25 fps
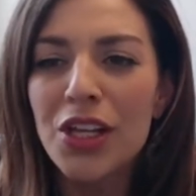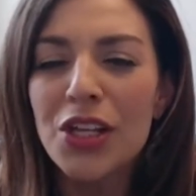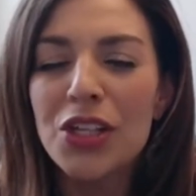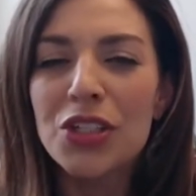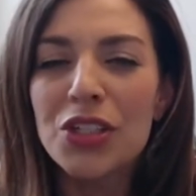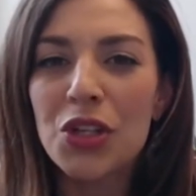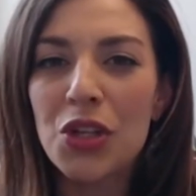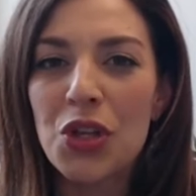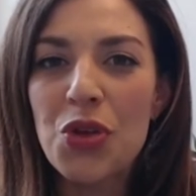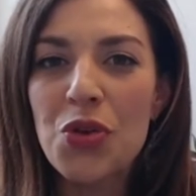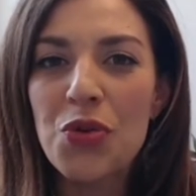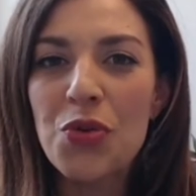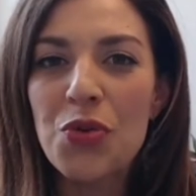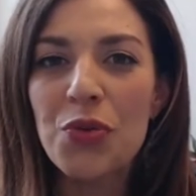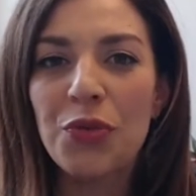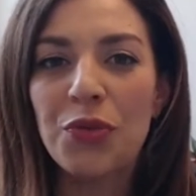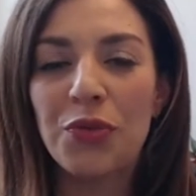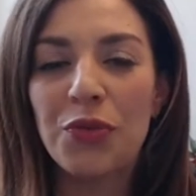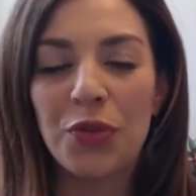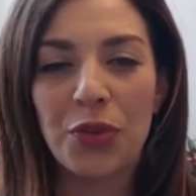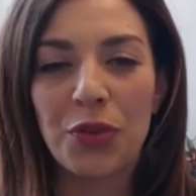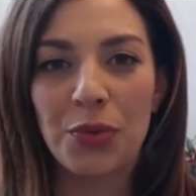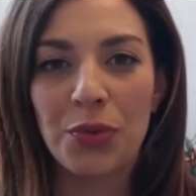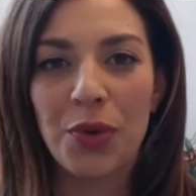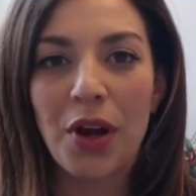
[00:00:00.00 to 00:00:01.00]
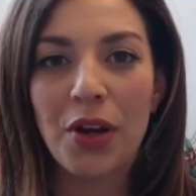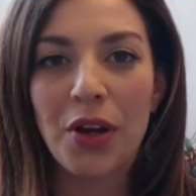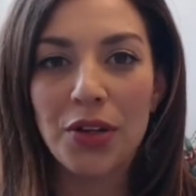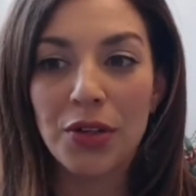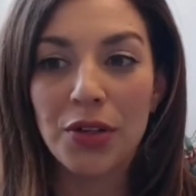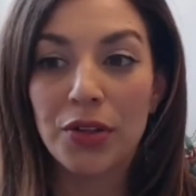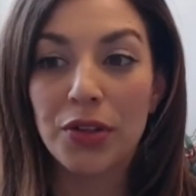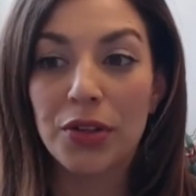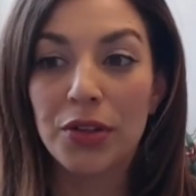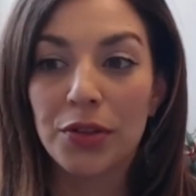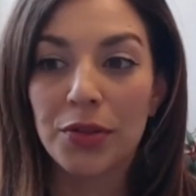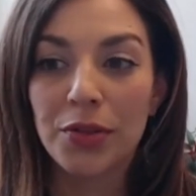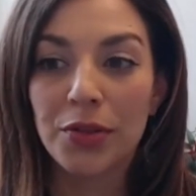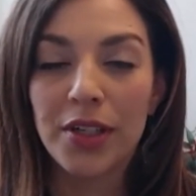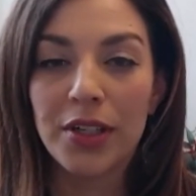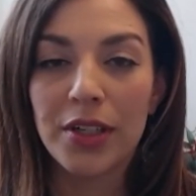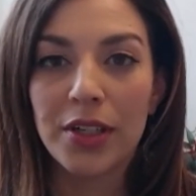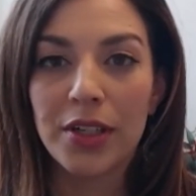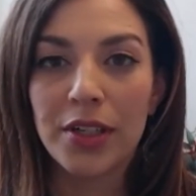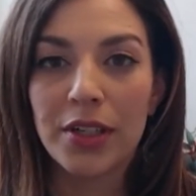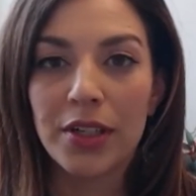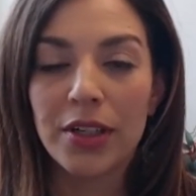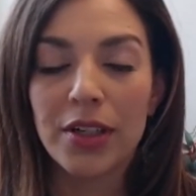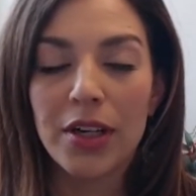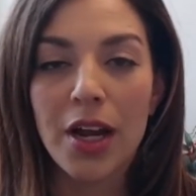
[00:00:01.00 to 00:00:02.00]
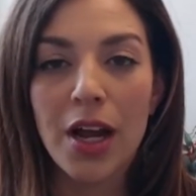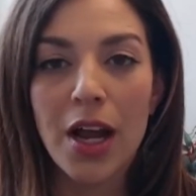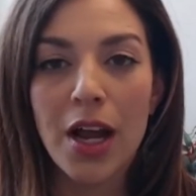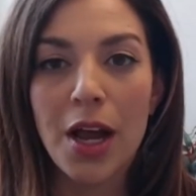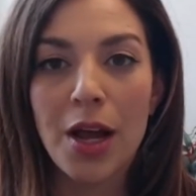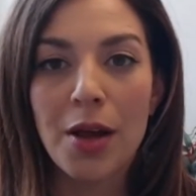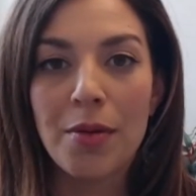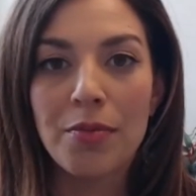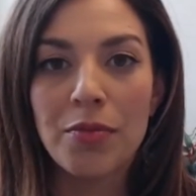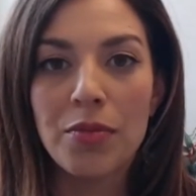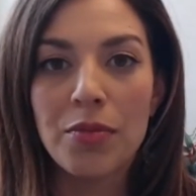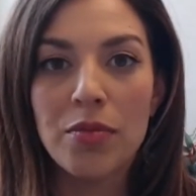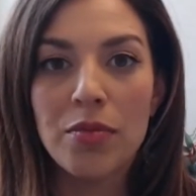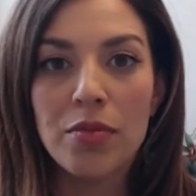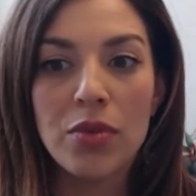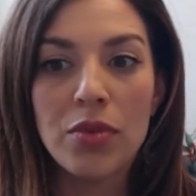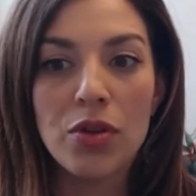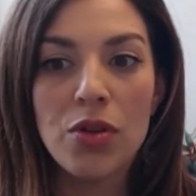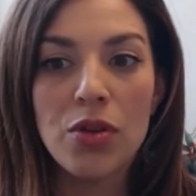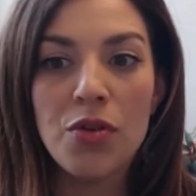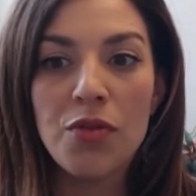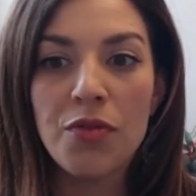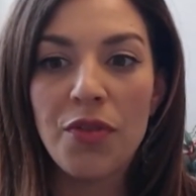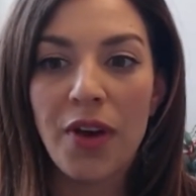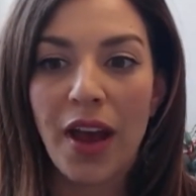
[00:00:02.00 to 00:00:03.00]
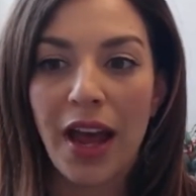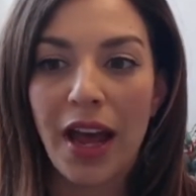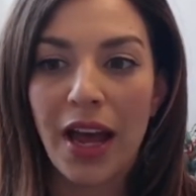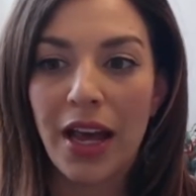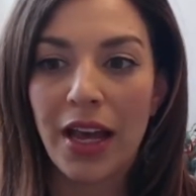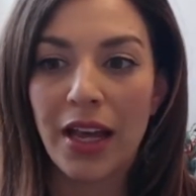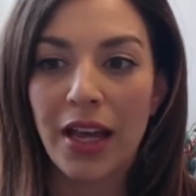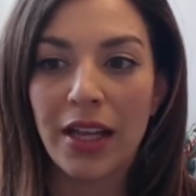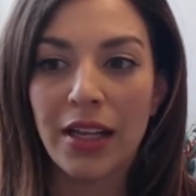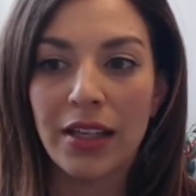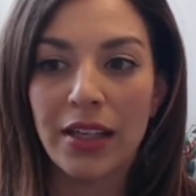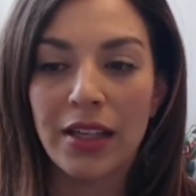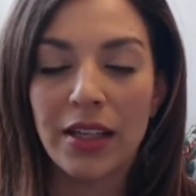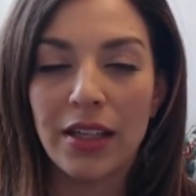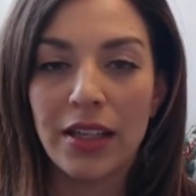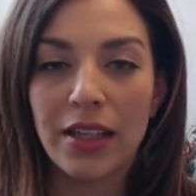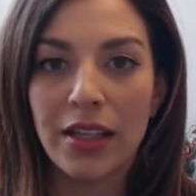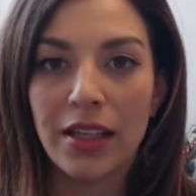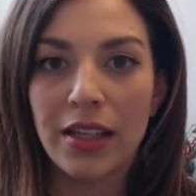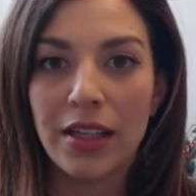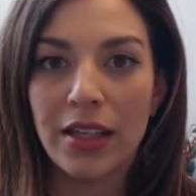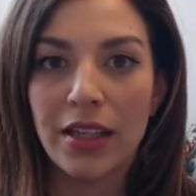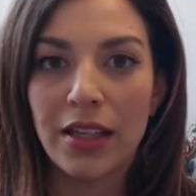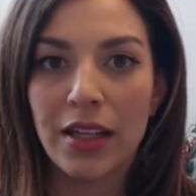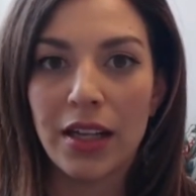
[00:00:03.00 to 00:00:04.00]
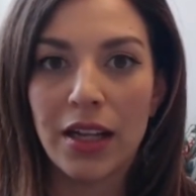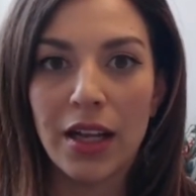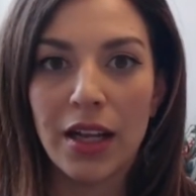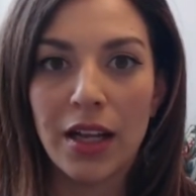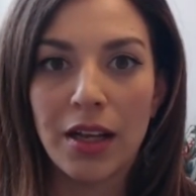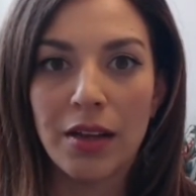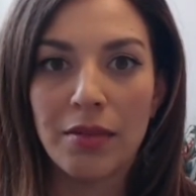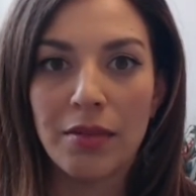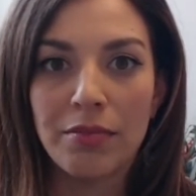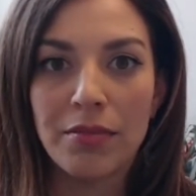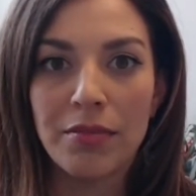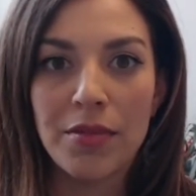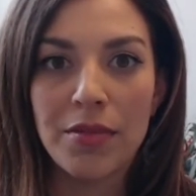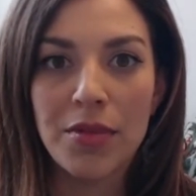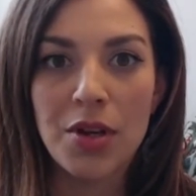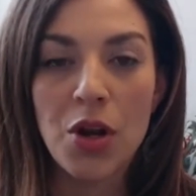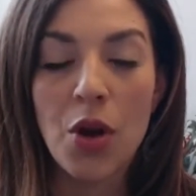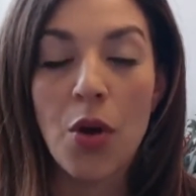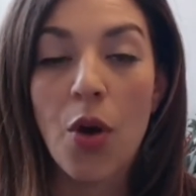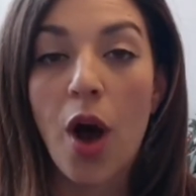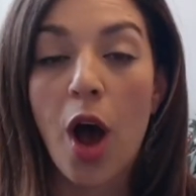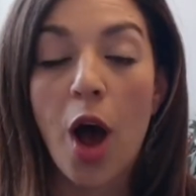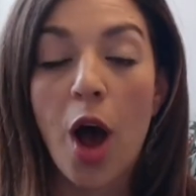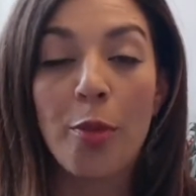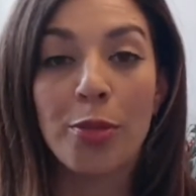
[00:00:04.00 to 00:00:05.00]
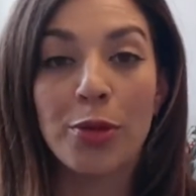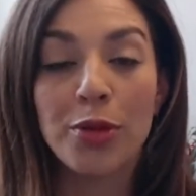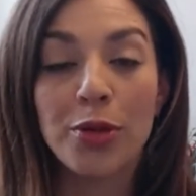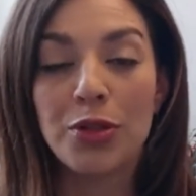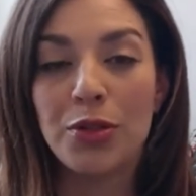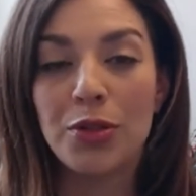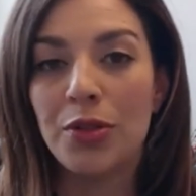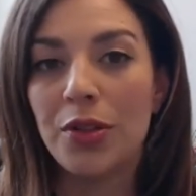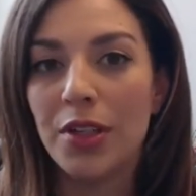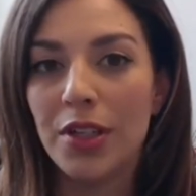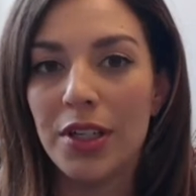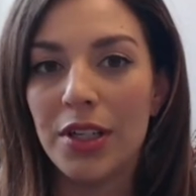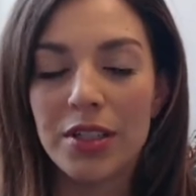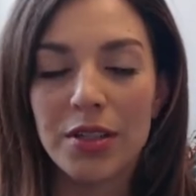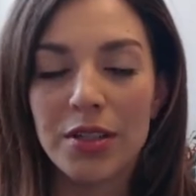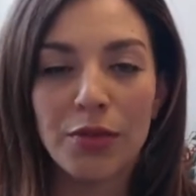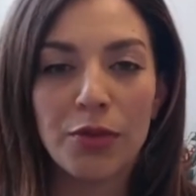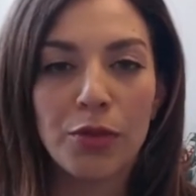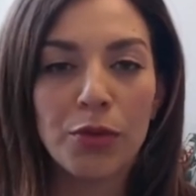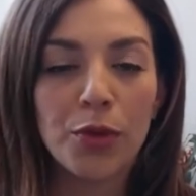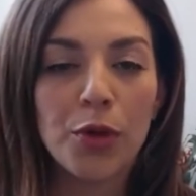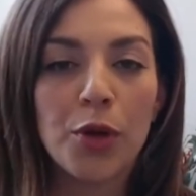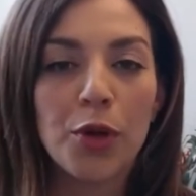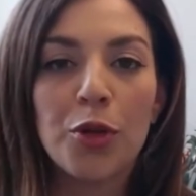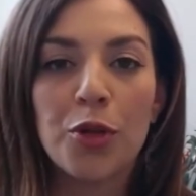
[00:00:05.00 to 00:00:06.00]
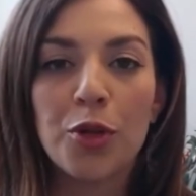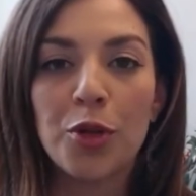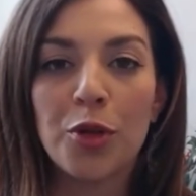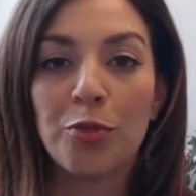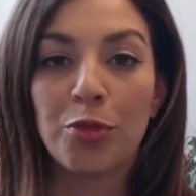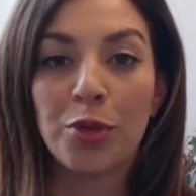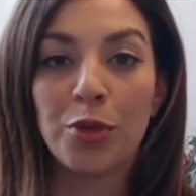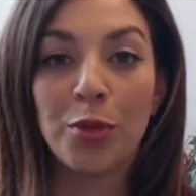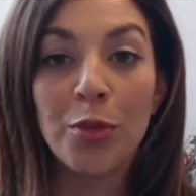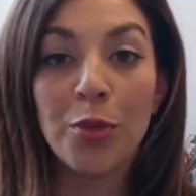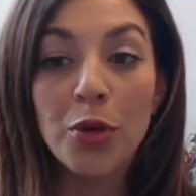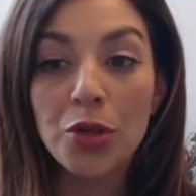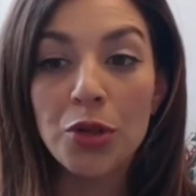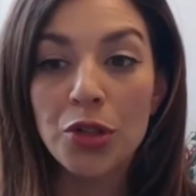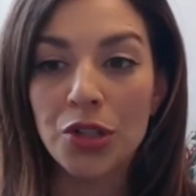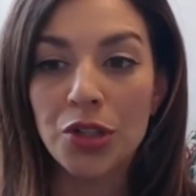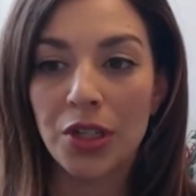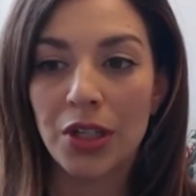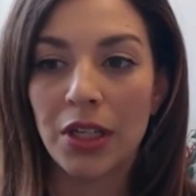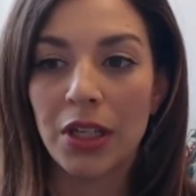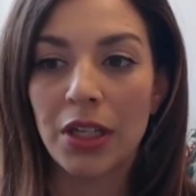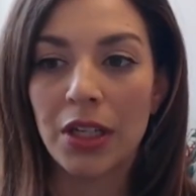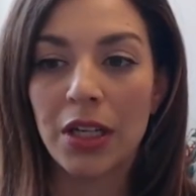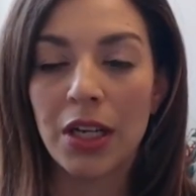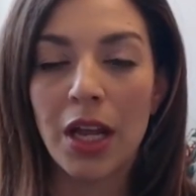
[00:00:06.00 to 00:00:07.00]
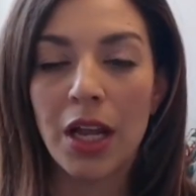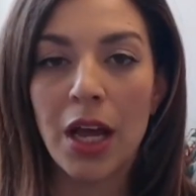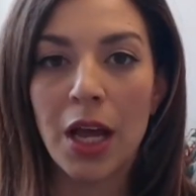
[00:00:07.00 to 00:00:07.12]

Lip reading: So throughout your career, you've had you know, opportunities of growth and promotion.